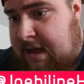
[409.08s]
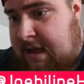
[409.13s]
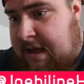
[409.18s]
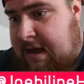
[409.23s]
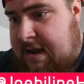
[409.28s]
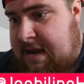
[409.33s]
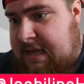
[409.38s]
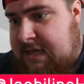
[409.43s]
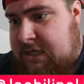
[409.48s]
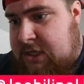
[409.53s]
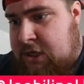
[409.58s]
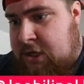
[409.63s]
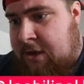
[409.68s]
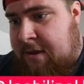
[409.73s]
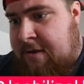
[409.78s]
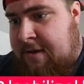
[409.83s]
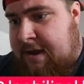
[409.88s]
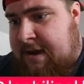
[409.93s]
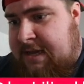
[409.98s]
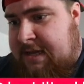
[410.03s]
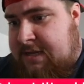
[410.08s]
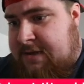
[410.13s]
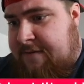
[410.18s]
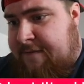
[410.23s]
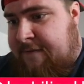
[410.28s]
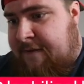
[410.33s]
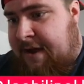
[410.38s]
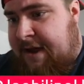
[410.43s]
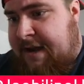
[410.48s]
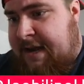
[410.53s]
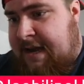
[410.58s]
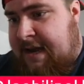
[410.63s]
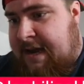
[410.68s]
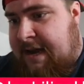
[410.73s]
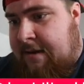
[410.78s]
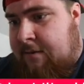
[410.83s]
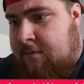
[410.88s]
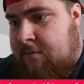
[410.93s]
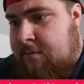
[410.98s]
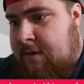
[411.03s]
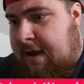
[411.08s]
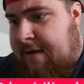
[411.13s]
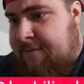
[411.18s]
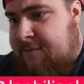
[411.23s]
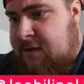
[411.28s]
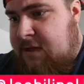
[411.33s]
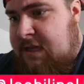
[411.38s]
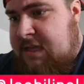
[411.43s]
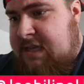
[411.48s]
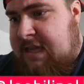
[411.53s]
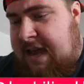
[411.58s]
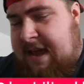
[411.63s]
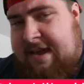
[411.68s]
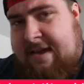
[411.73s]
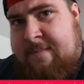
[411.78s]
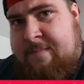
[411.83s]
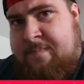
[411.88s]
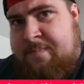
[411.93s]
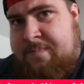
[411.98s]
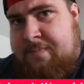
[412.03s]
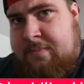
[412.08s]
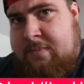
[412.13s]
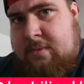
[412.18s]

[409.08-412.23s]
I need to find out after this game.